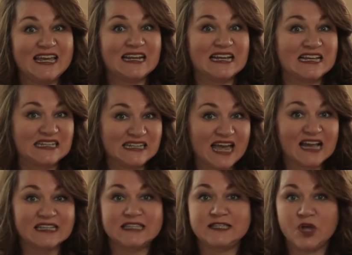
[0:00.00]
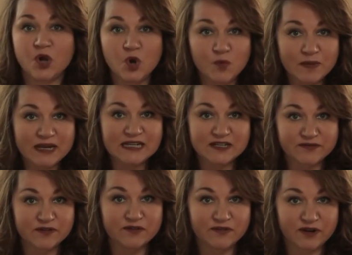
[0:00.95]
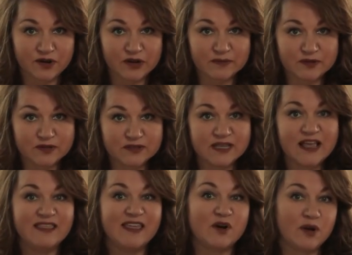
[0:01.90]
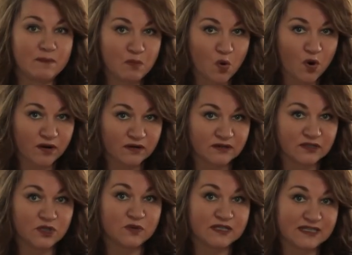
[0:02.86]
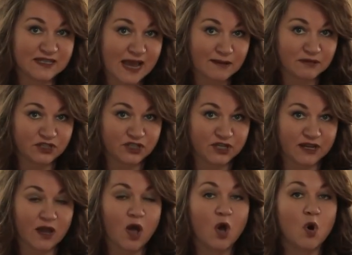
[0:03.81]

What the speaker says: it collects so many different variables that are important to establishing